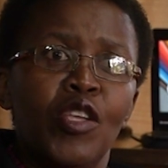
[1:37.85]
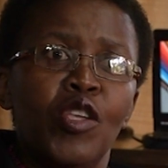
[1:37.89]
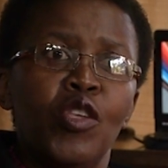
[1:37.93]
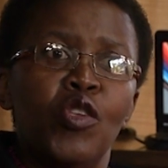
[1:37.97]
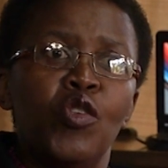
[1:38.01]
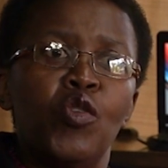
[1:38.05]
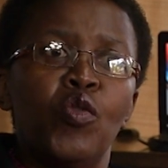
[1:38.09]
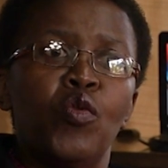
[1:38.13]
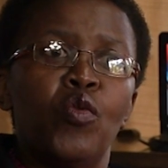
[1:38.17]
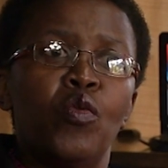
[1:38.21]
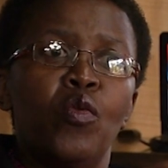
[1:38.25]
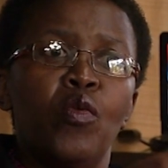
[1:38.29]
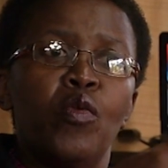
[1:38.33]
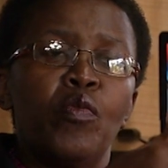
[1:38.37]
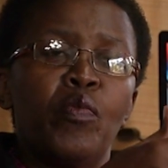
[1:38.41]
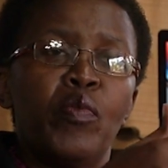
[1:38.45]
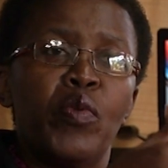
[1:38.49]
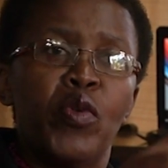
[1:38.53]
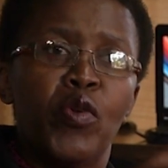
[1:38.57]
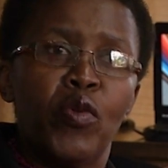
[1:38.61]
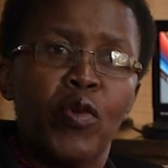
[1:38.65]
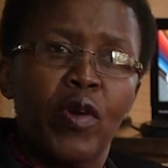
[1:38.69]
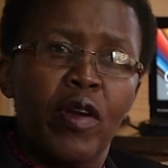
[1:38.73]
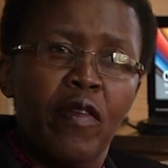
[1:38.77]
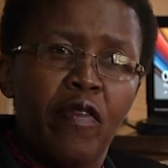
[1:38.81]
you
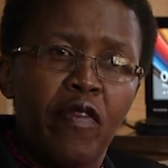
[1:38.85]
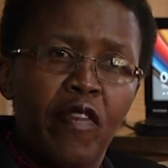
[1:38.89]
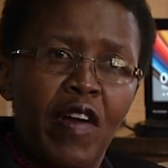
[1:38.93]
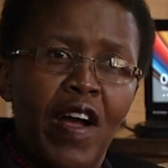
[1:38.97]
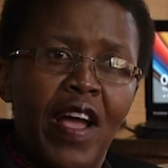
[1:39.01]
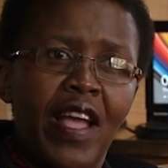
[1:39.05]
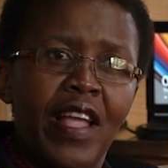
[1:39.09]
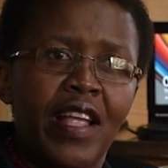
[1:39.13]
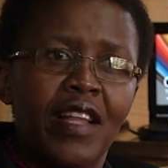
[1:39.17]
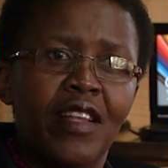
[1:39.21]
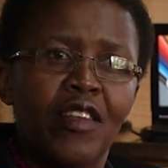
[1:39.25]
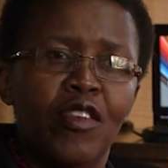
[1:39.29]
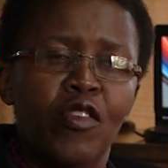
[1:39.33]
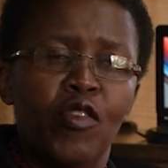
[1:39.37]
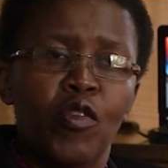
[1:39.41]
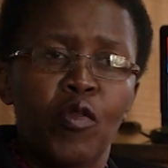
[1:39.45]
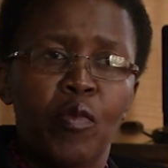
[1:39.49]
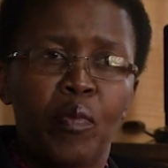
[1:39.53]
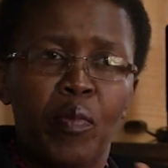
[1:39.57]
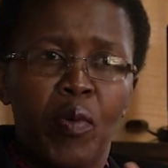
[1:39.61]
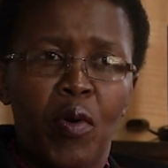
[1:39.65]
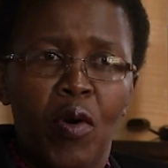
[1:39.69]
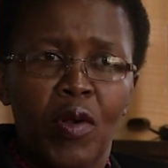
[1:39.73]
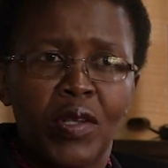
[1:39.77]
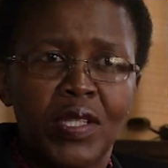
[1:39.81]
purify it, you
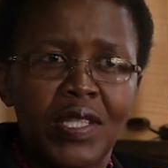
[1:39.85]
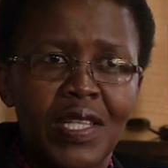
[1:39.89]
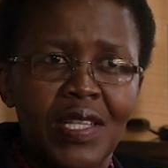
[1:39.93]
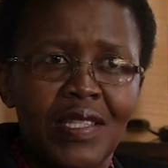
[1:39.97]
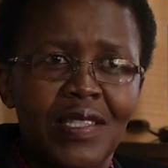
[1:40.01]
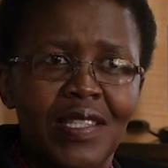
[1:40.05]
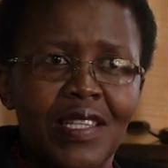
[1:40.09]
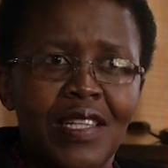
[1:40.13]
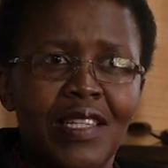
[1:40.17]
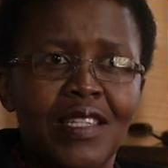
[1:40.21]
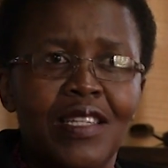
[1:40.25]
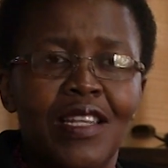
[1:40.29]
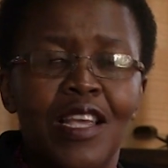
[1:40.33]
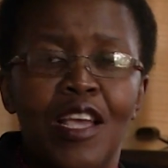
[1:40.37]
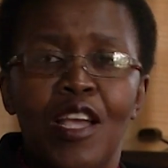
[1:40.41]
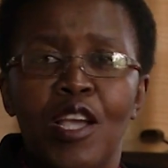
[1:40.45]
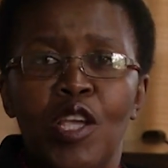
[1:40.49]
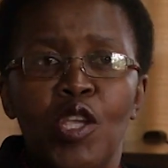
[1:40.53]
process it,